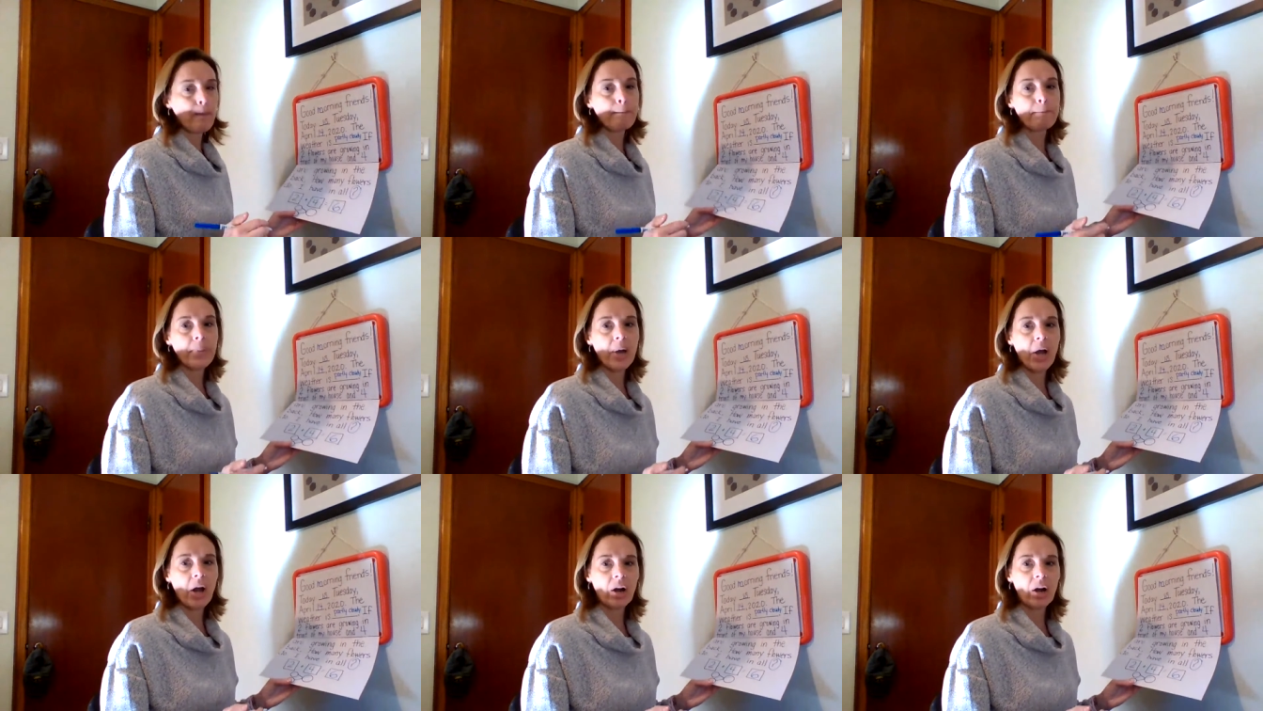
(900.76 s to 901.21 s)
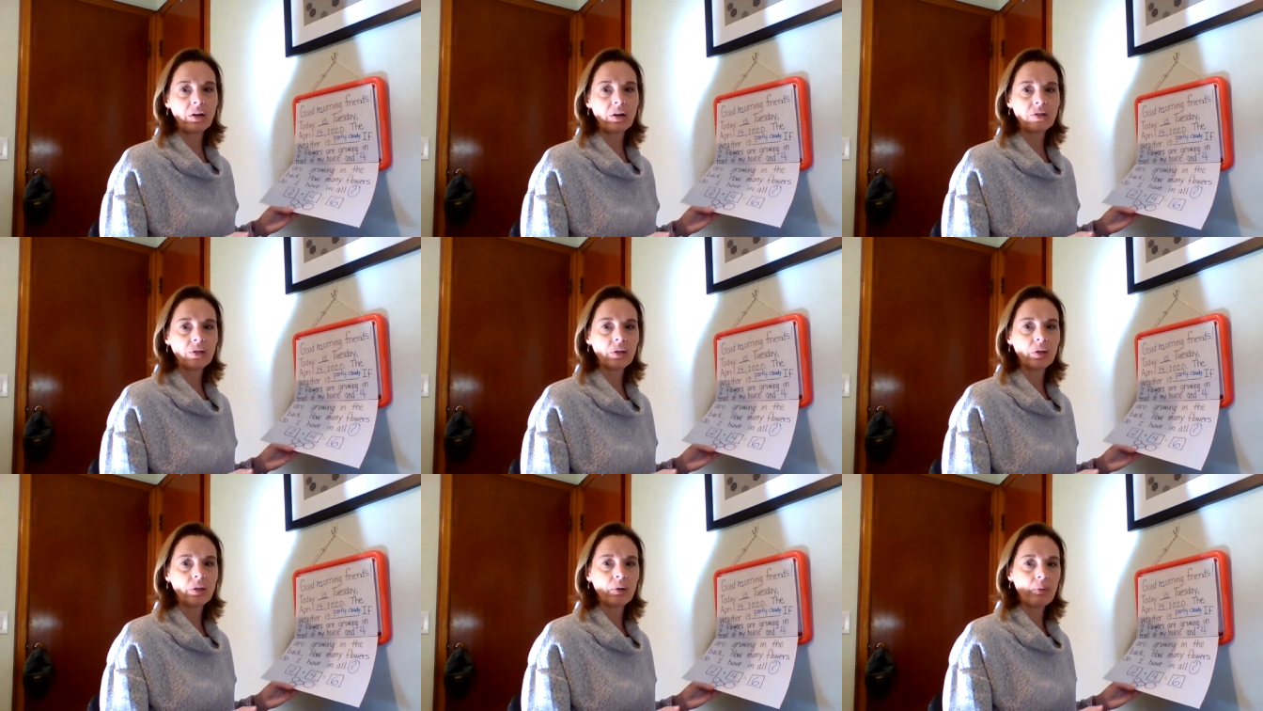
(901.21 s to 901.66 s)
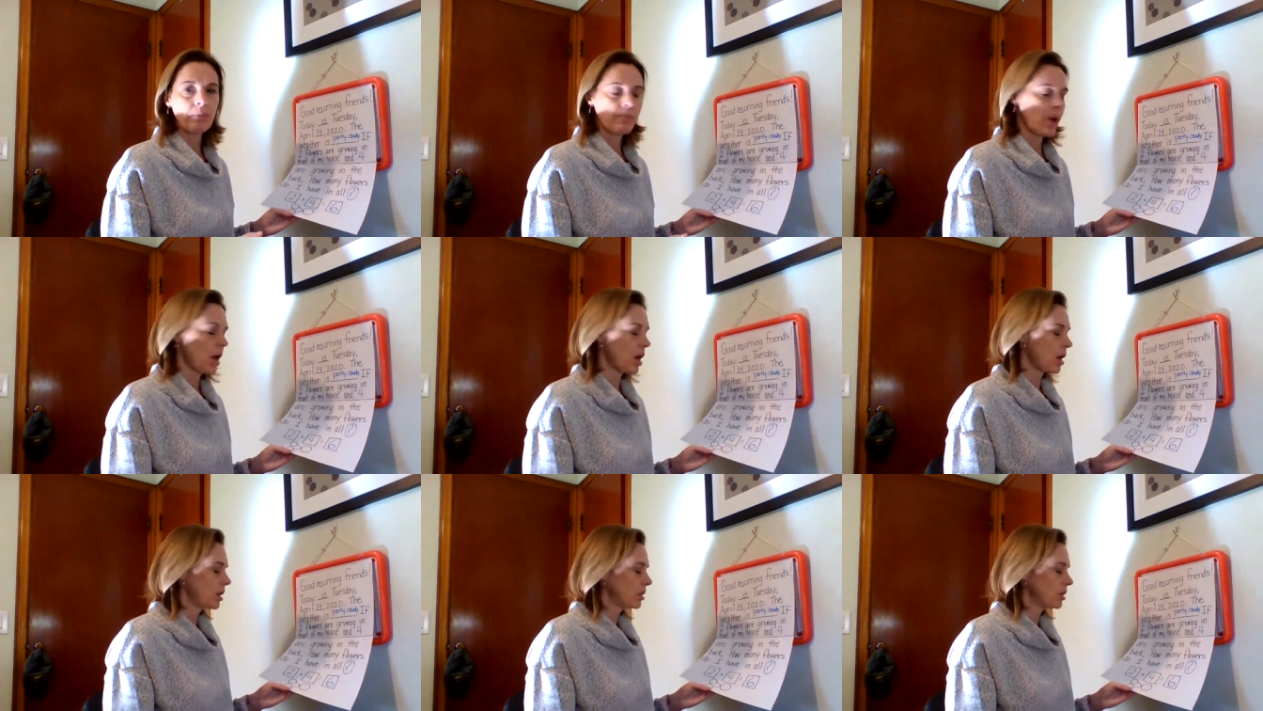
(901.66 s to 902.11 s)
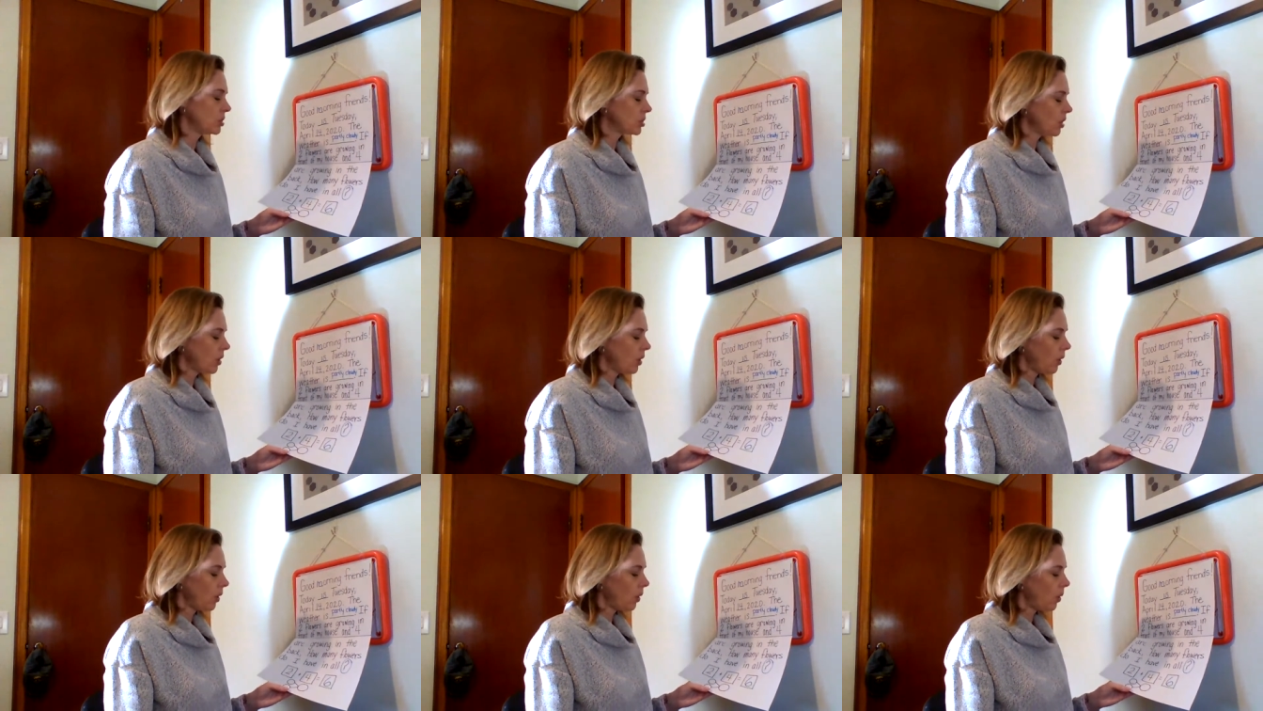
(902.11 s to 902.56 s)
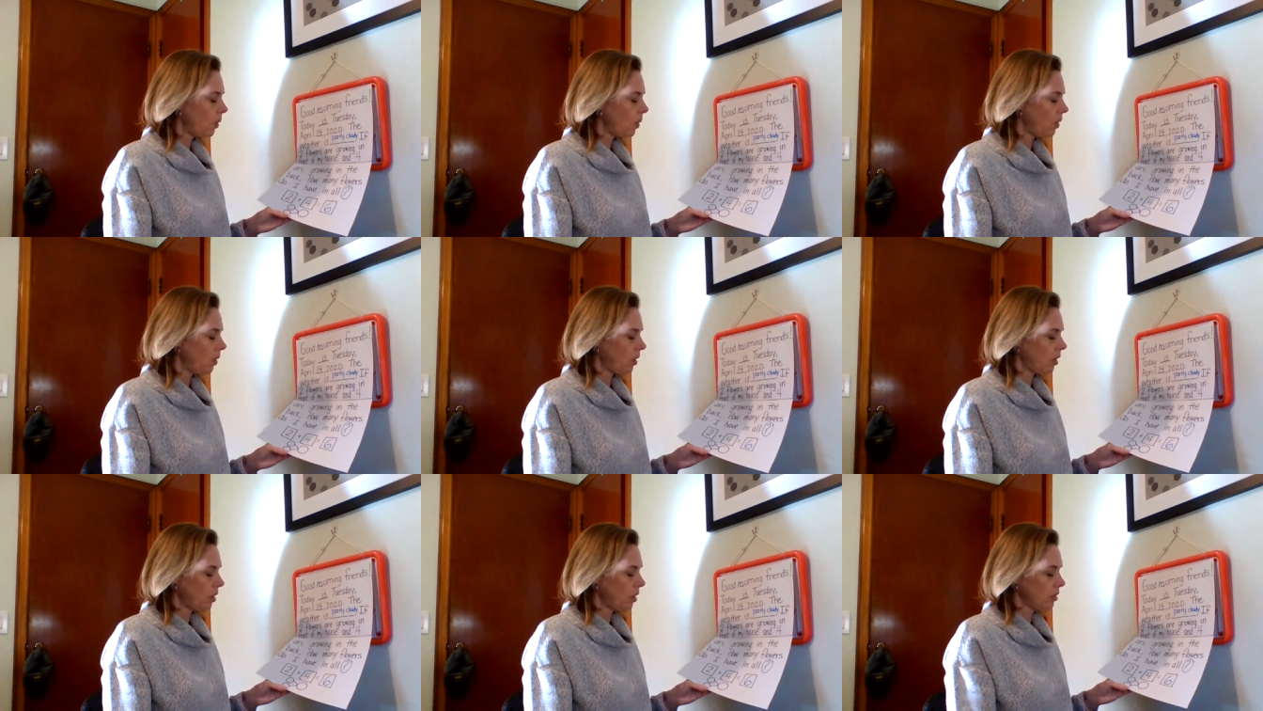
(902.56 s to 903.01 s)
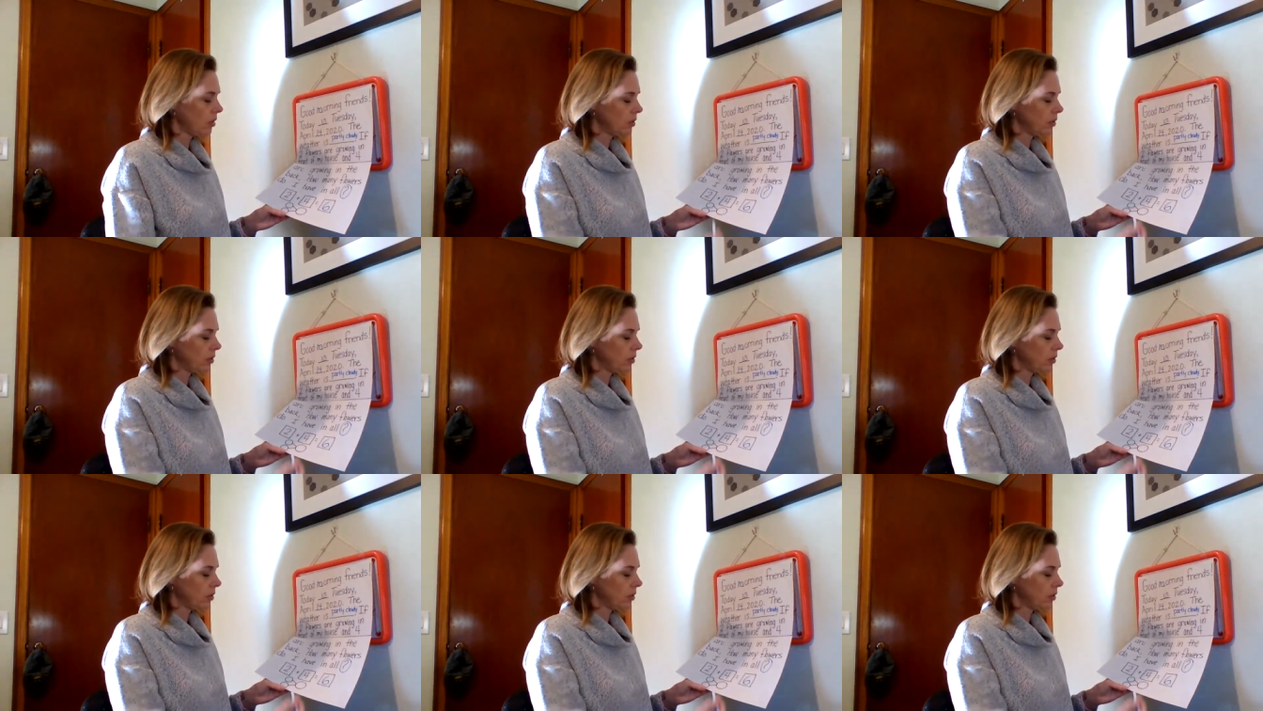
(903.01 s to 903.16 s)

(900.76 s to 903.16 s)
part, part, whole.